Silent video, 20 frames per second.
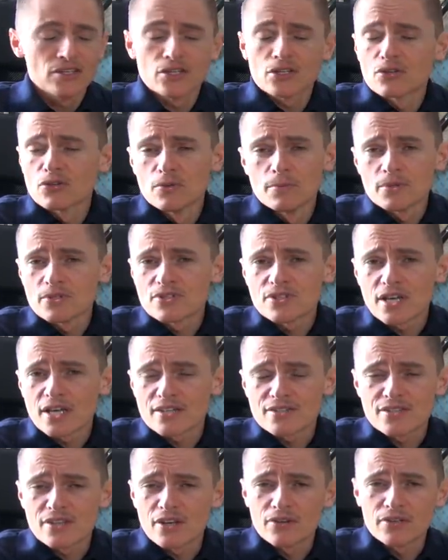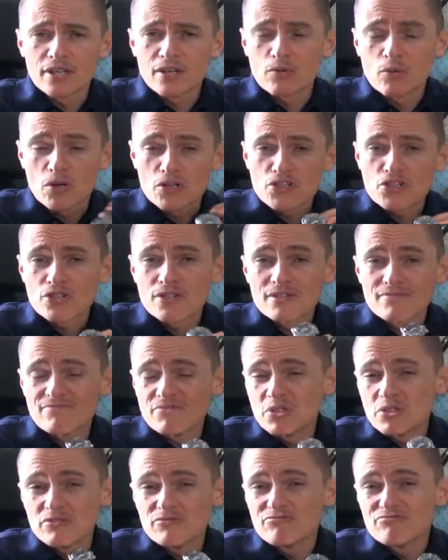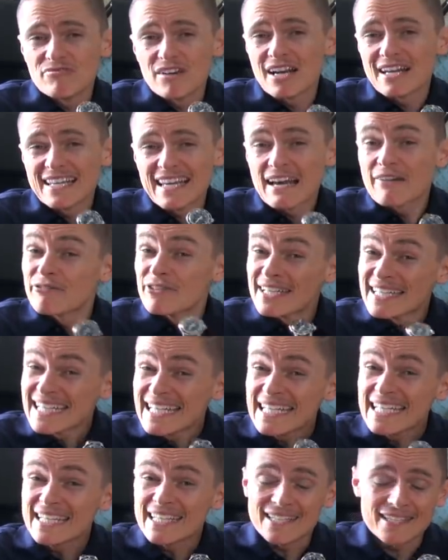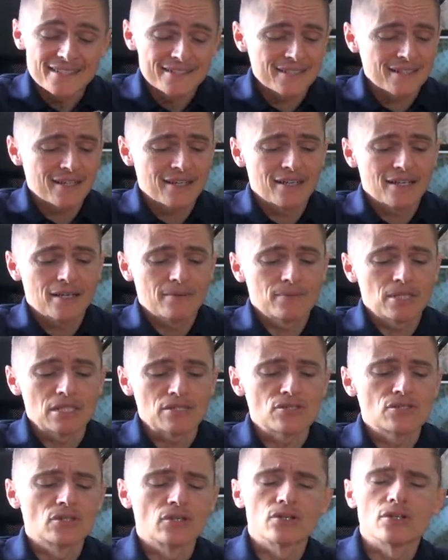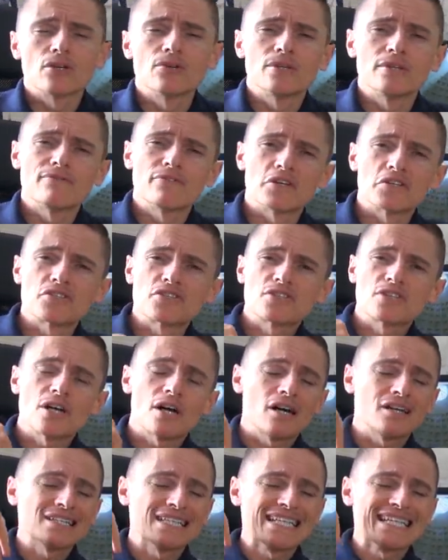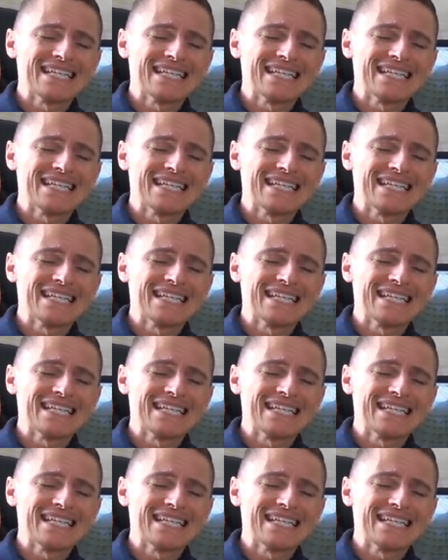you could almost say it's the only watch you really ever need. It's not only versatile